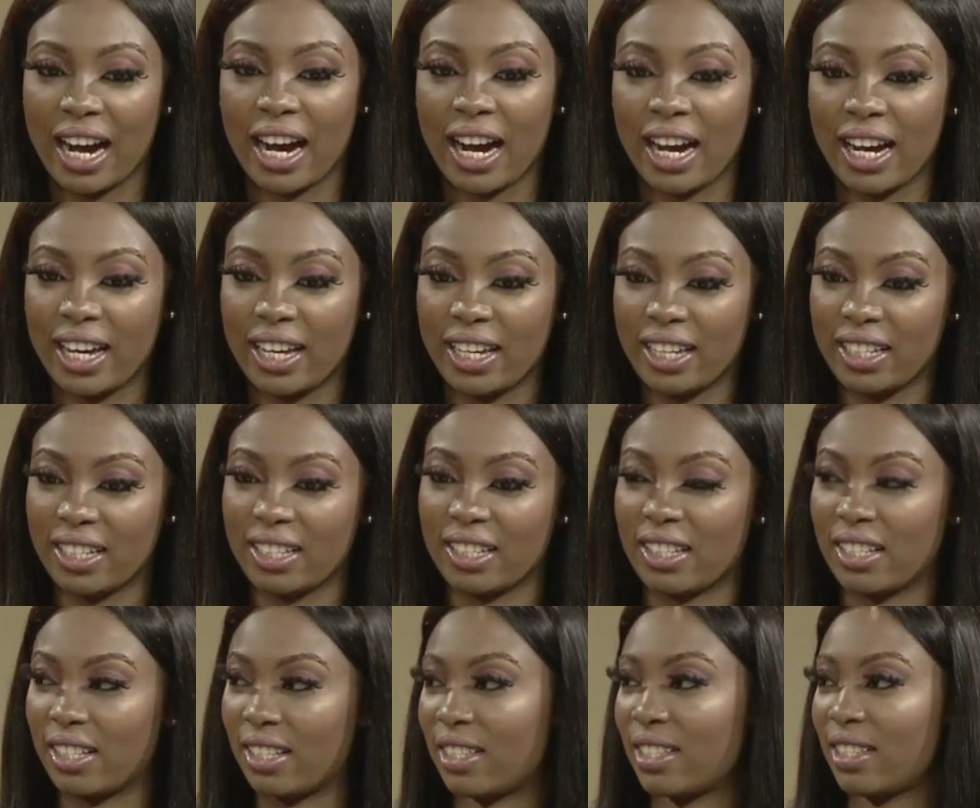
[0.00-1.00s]
I
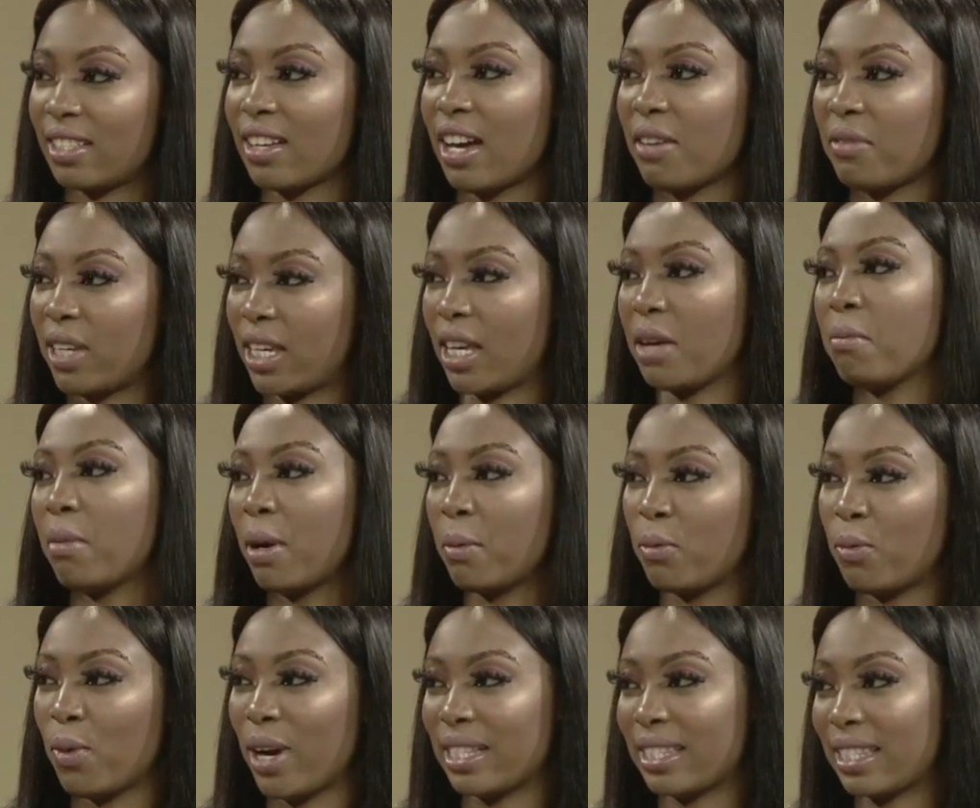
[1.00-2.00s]

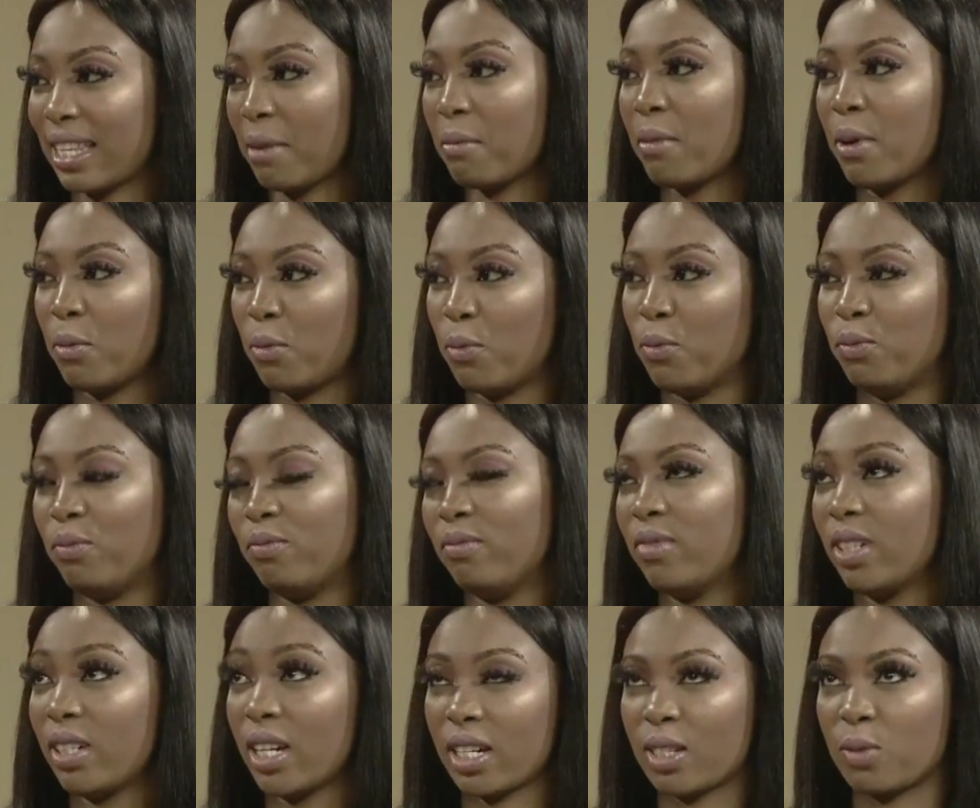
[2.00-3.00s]
slapped my
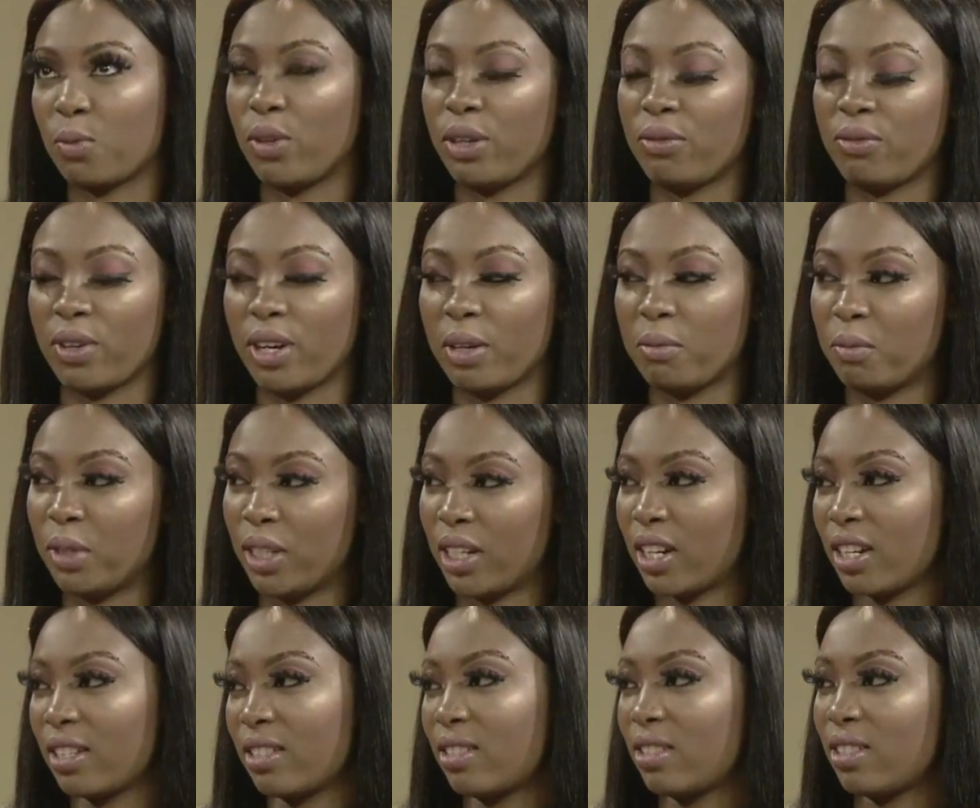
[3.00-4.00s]
ex-boyfriend
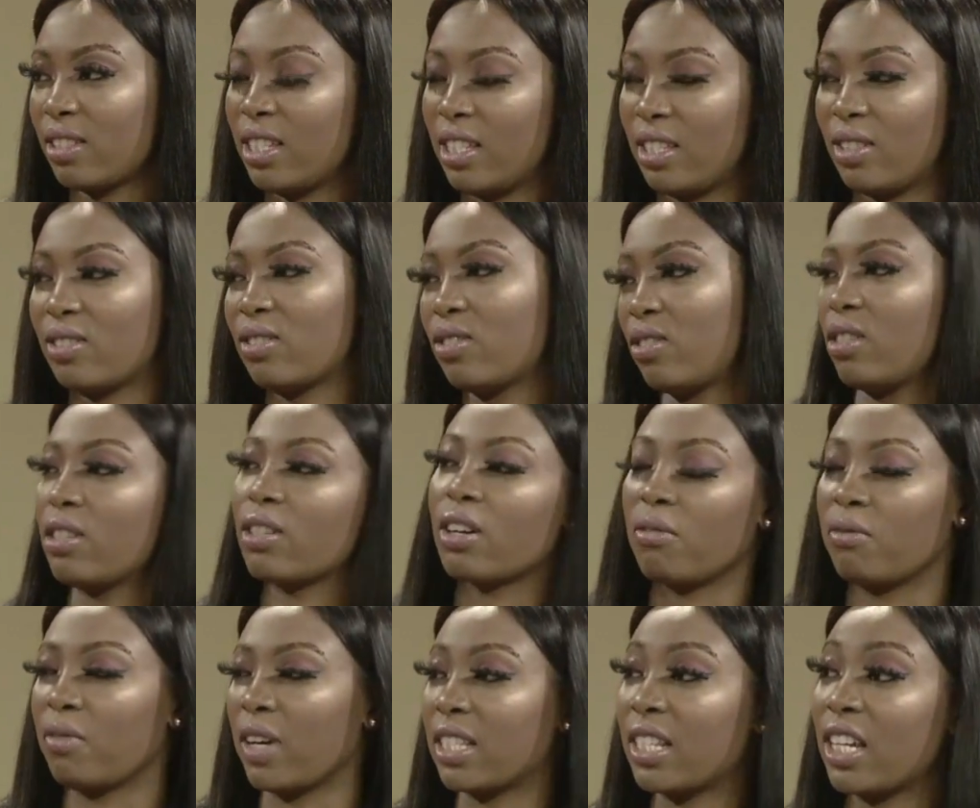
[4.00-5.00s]
because he
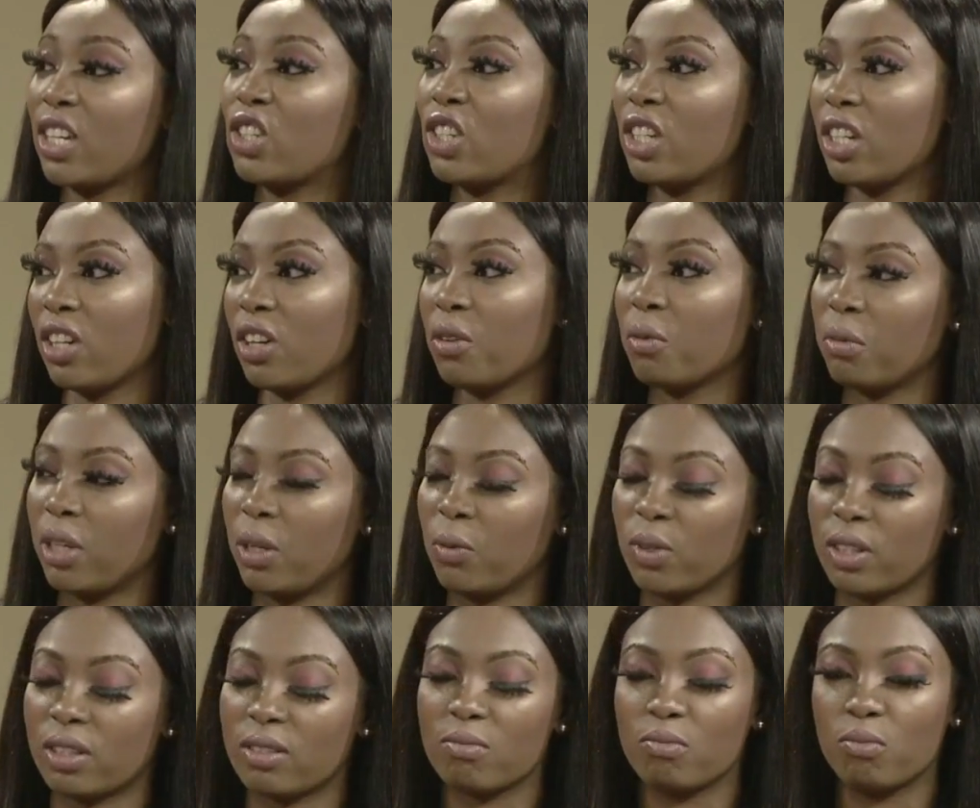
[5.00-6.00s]
confessed that he cheated on me
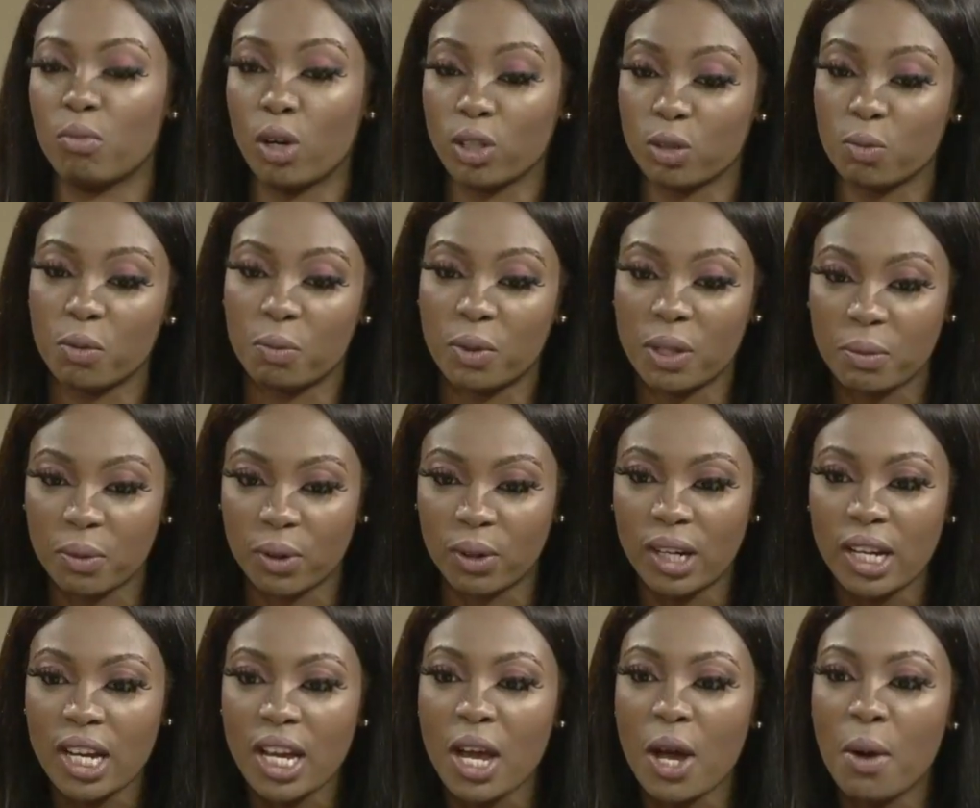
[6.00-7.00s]
with multiple
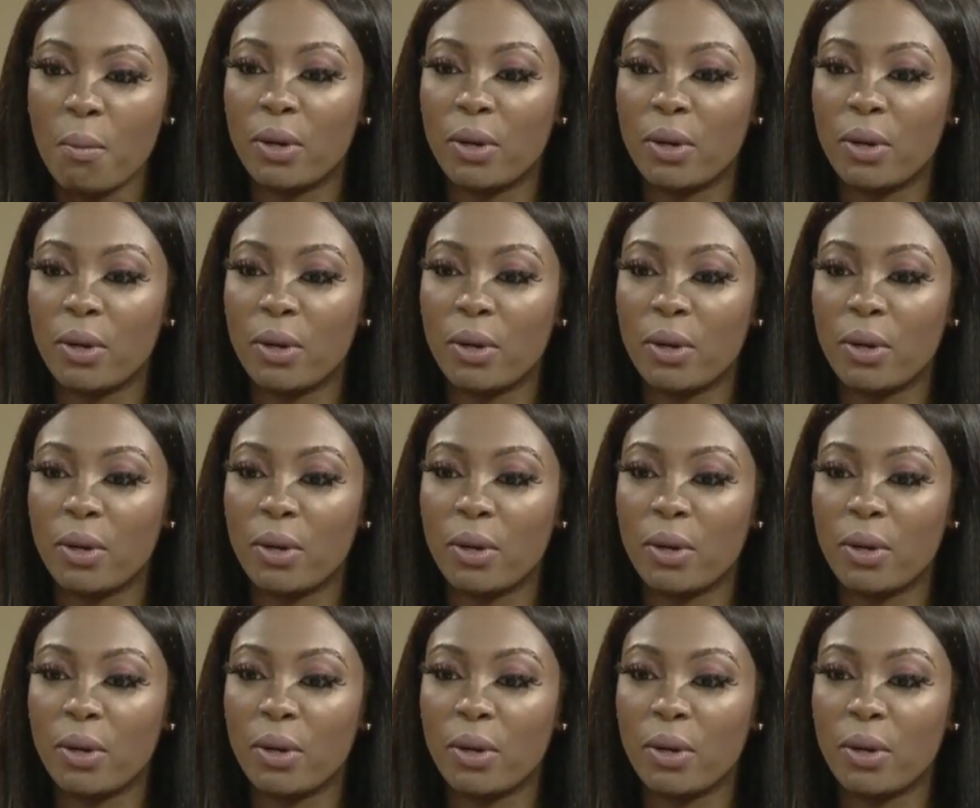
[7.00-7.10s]
people.